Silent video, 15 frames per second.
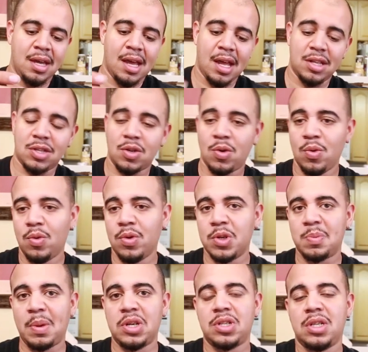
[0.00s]
It's cool,
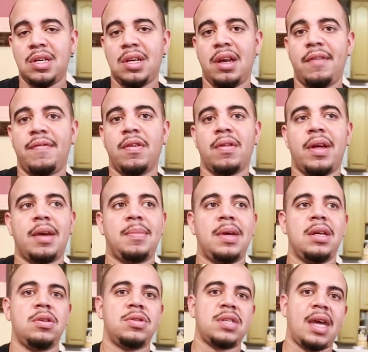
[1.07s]
especially if you're like
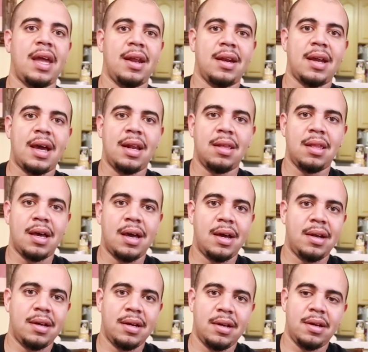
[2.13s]
me and you skate at night a
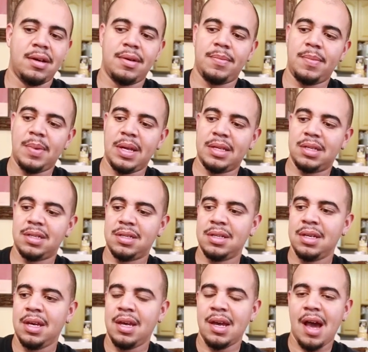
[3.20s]
lot.
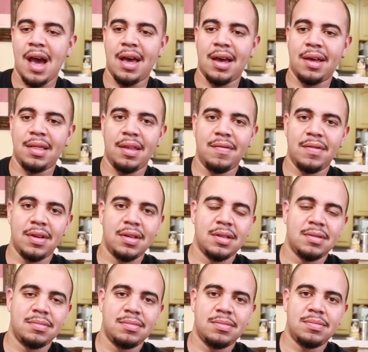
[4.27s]
I live in
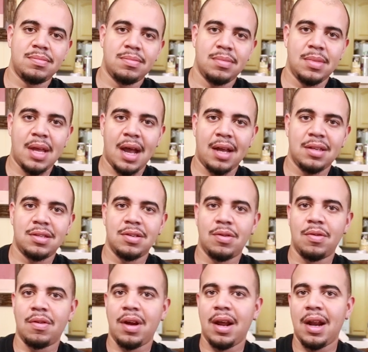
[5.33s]
a not
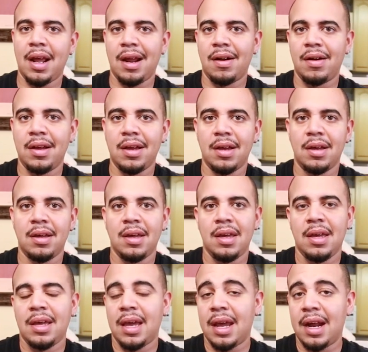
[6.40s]
so great area,
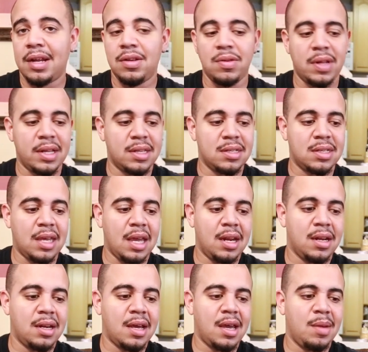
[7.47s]
and I do like to skate
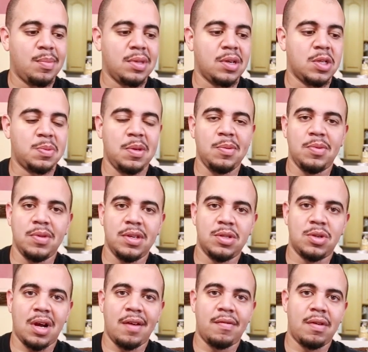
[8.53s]
at night, but there's people that
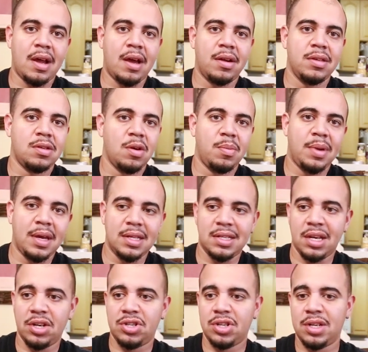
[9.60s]
drive around and don't pay
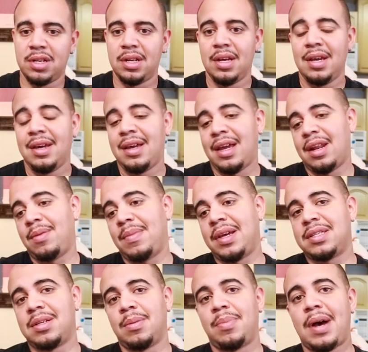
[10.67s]
attention, and it
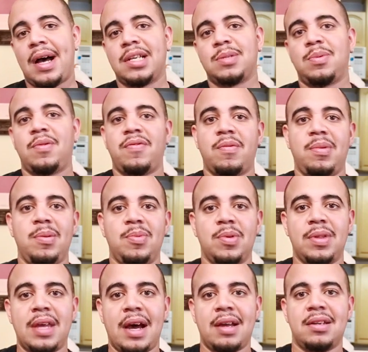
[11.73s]
makes it impossible for
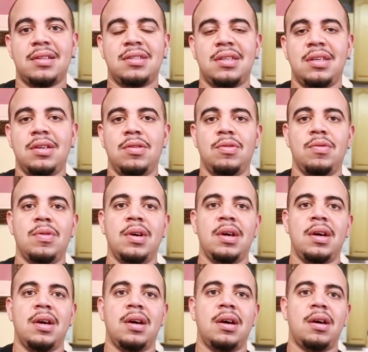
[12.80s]
people not to see you
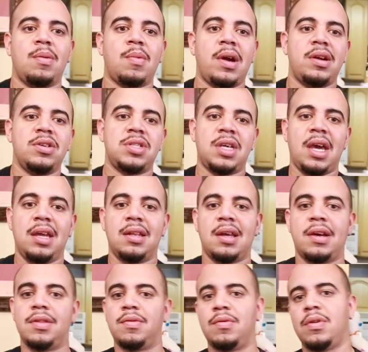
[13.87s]
while you're skating
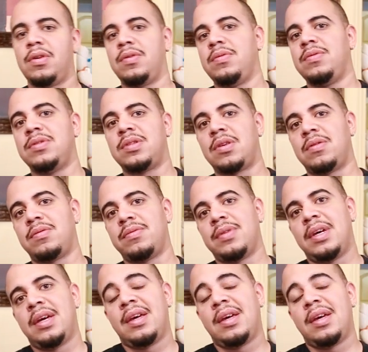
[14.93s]
down the road. So